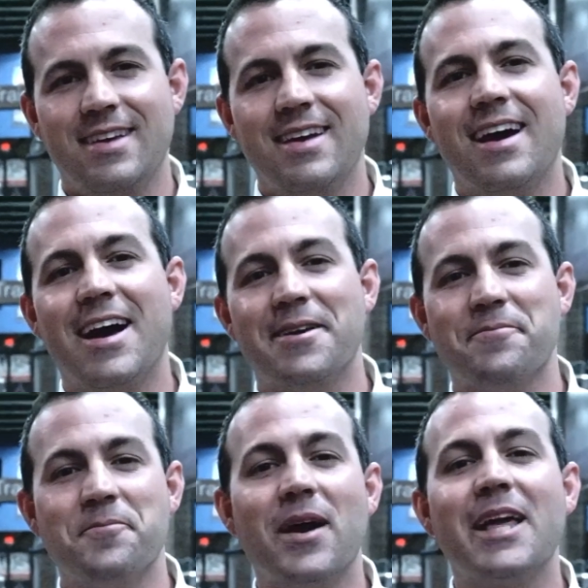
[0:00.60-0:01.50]
Hi,
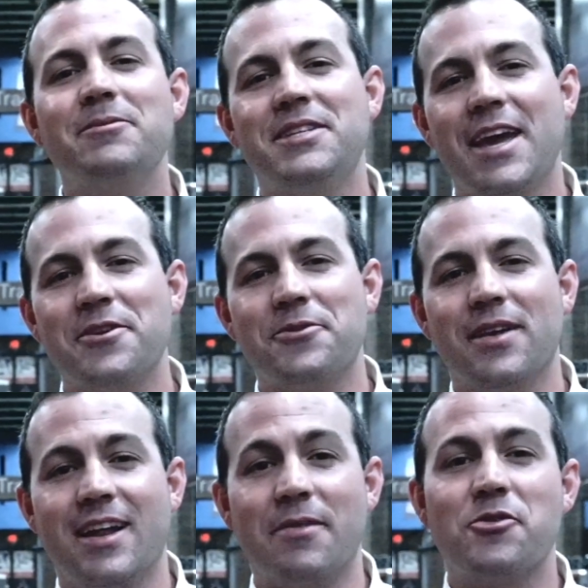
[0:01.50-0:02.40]
my name is Daniel,
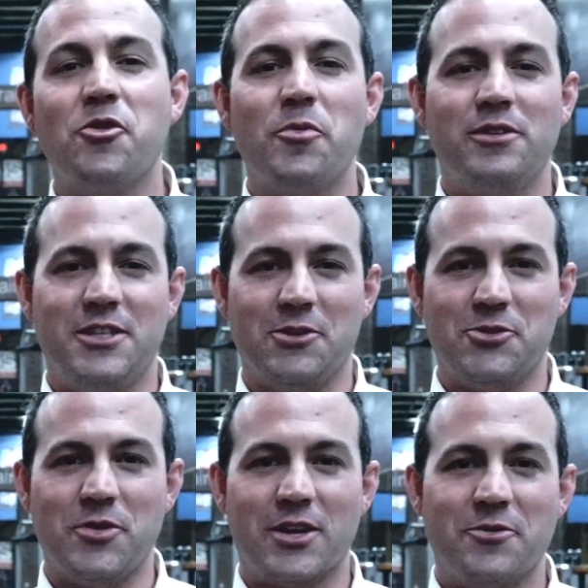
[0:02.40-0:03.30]
and I'm the Corporate Sales
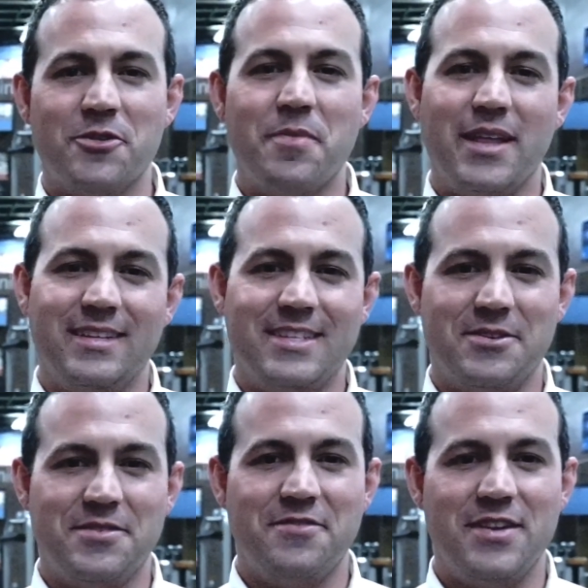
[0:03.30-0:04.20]
Director with Bailey's Health
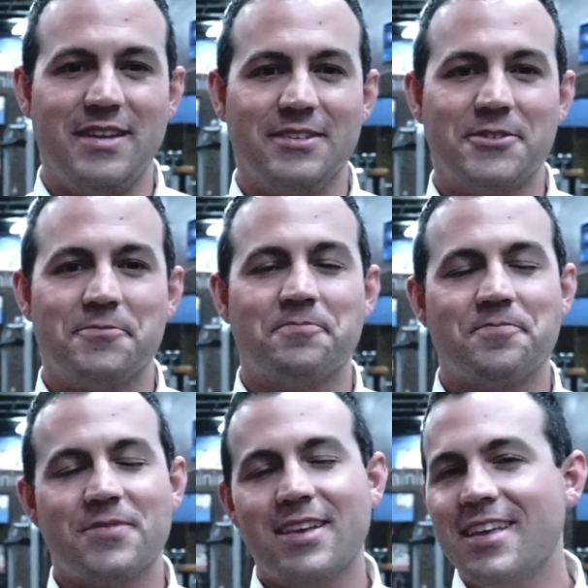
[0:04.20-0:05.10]
and Fitness.
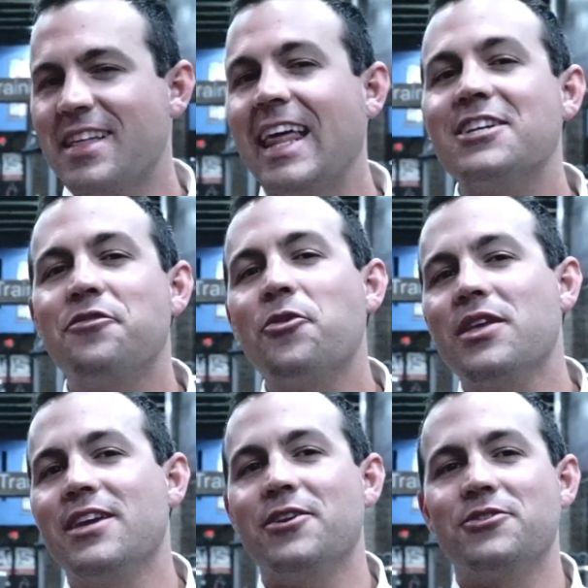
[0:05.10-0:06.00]
The last 40
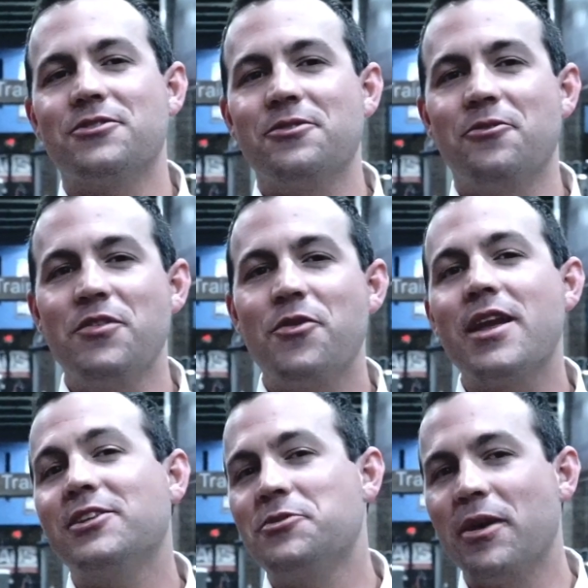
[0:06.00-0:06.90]
years, we've
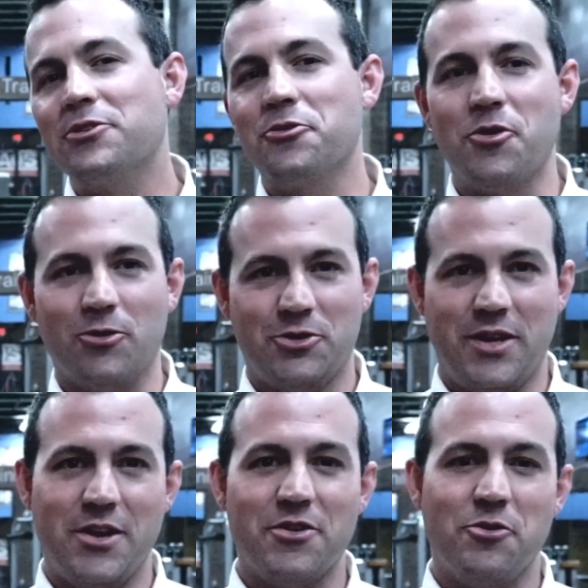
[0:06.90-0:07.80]
created a special culture
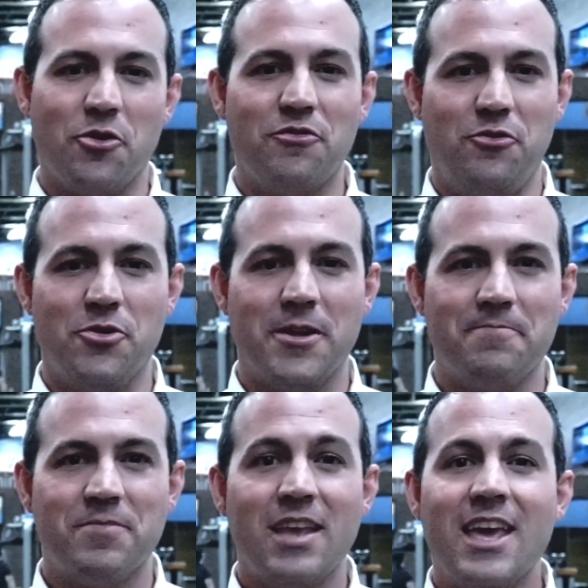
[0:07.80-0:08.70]
here in North Florida,
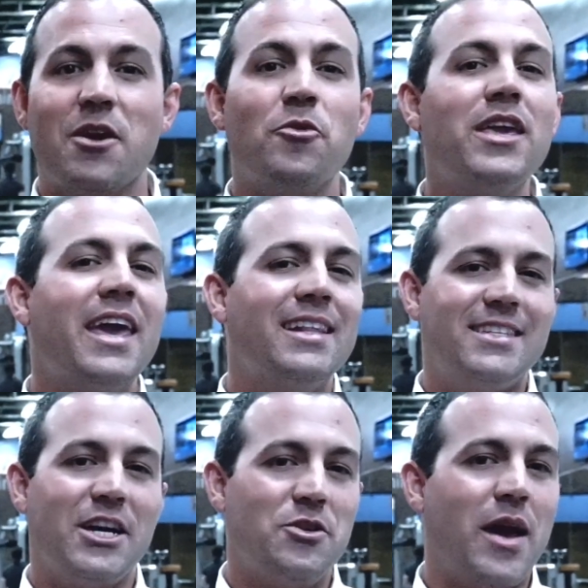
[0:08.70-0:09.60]
and we can't
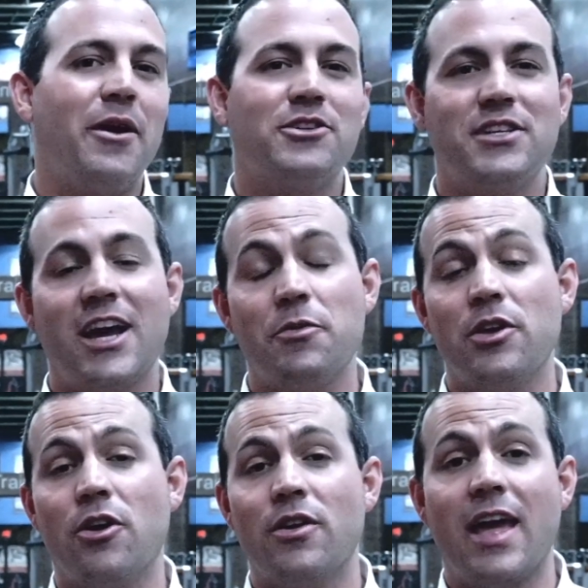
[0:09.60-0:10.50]
tell you how excited we
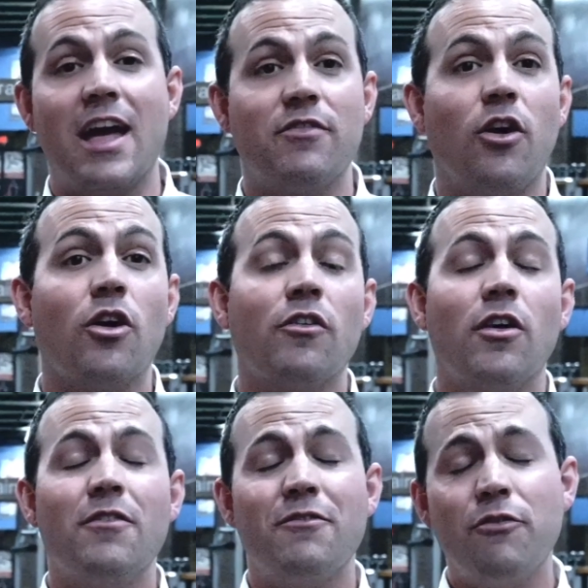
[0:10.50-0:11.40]
are to have our
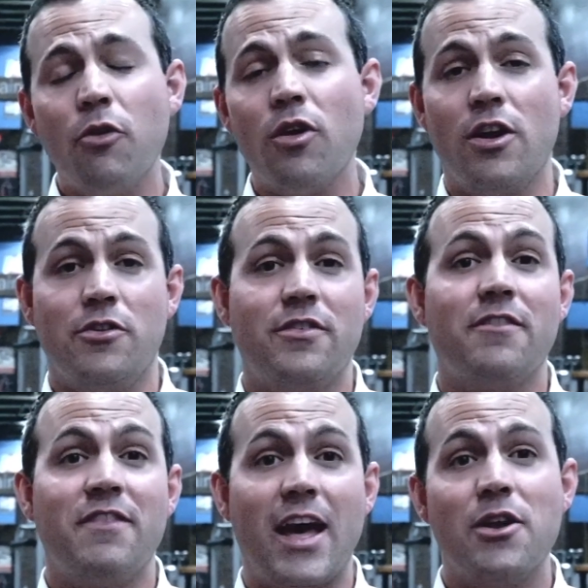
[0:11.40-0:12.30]
400
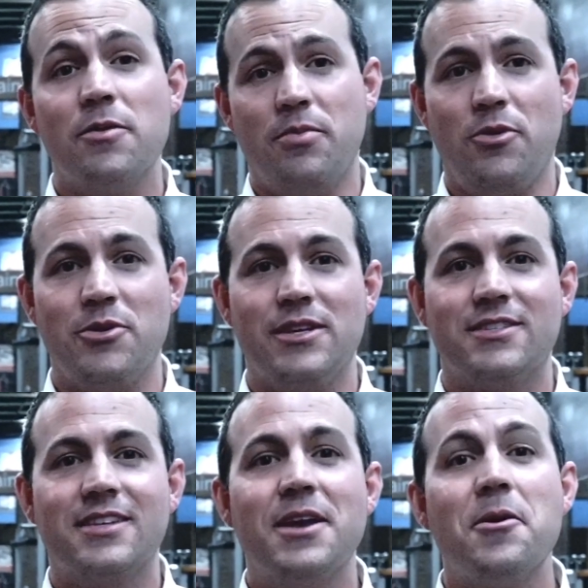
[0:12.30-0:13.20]
valued
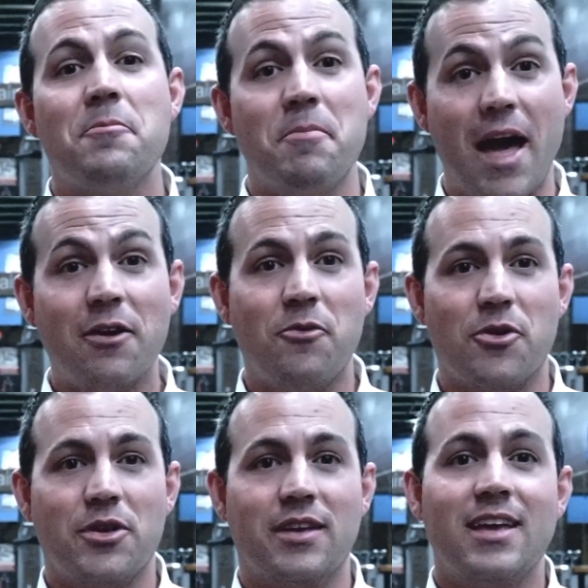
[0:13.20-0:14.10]
employees back
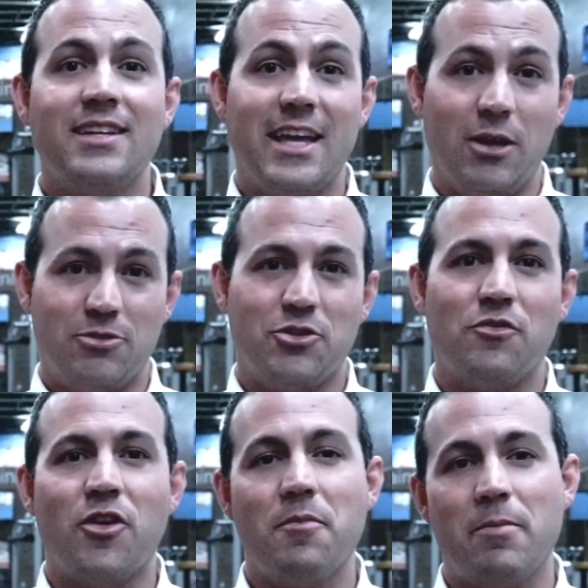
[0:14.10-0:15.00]
working to help serve
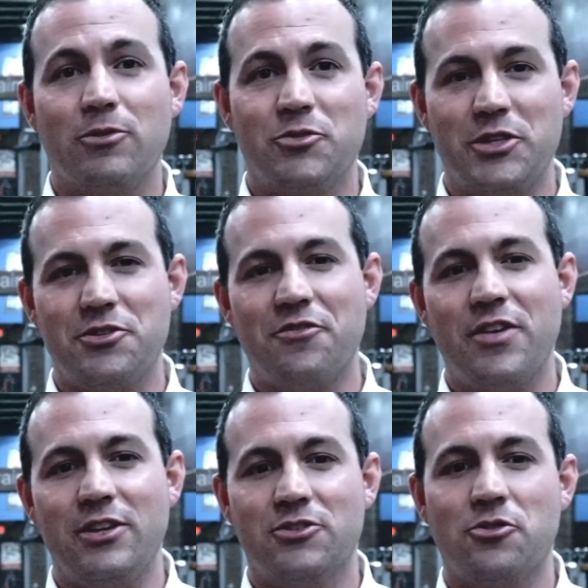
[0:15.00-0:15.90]
our members reach their
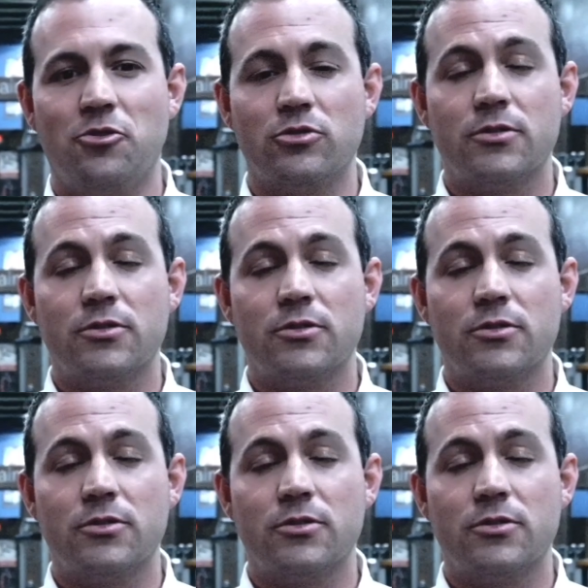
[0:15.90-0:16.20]
fitness goals.